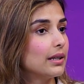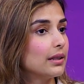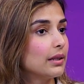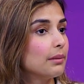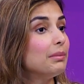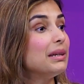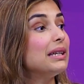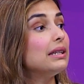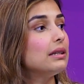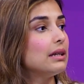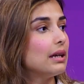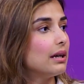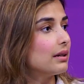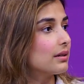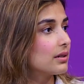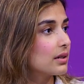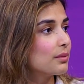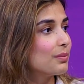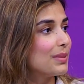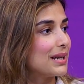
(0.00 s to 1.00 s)
the
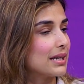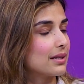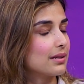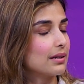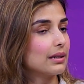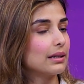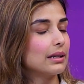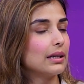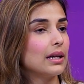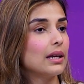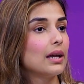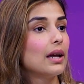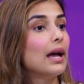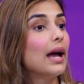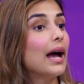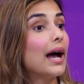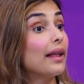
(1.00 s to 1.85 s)
mediator basically,